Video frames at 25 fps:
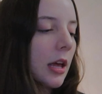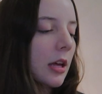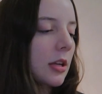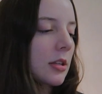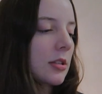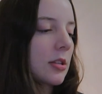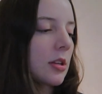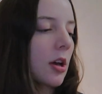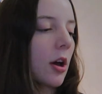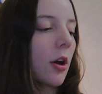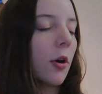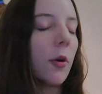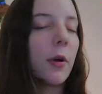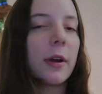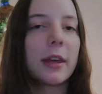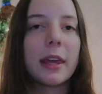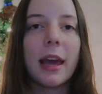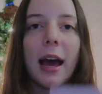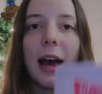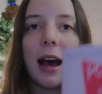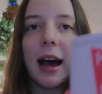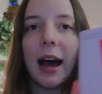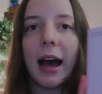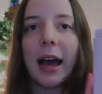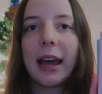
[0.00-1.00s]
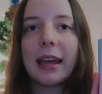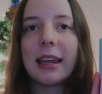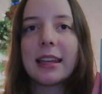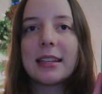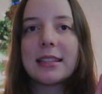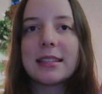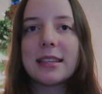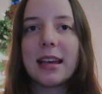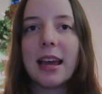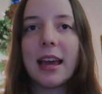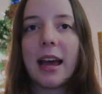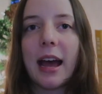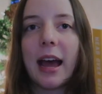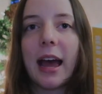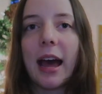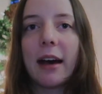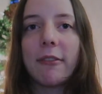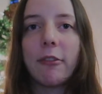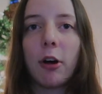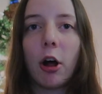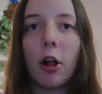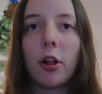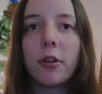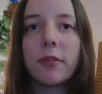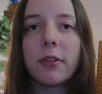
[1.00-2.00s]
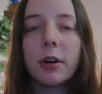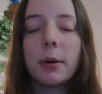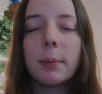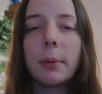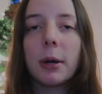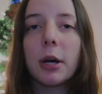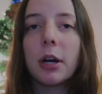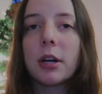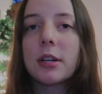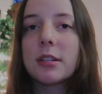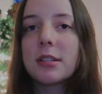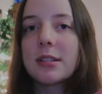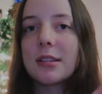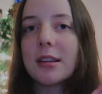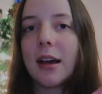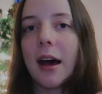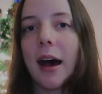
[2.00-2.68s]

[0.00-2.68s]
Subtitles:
So yeah, I can say I have all of her books.